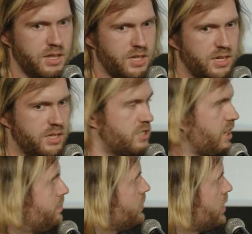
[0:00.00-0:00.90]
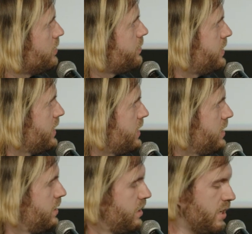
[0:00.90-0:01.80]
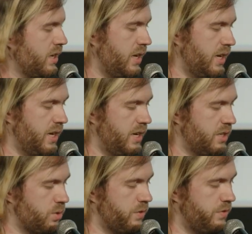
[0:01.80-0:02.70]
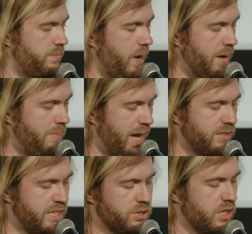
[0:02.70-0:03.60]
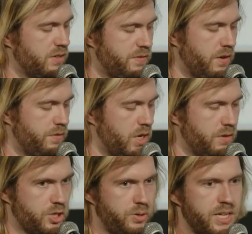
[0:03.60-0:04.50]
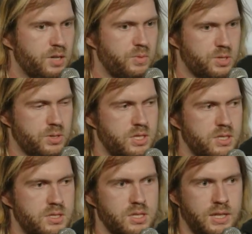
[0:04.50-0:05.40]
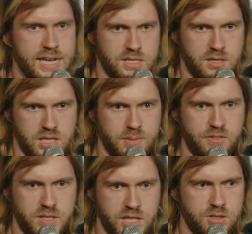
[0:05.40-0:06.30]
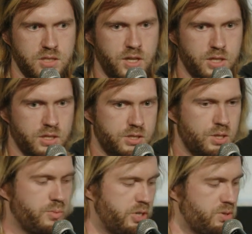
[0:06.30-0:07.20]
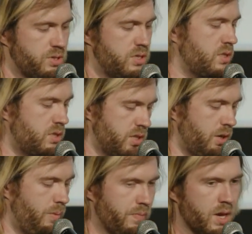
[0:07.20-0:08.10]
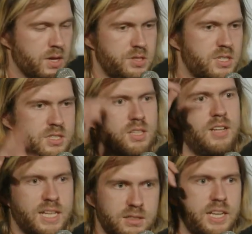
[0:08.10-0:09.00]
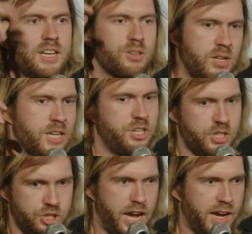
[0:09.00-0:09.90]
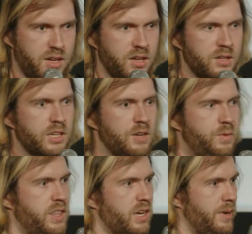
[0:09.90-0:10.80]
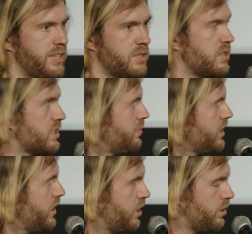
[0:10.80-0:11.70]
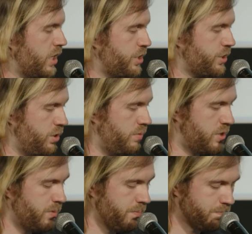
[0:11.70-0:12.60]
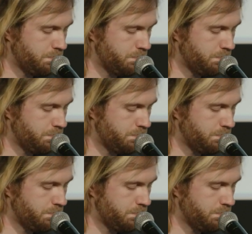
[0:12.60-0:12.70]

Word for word: The sum of the uh, sort of uh, delta of, of, all of the created resources less the sum of the delta of all the consumed resources is zero. So this is the like linear logic check if we think about the system in linear logic terms.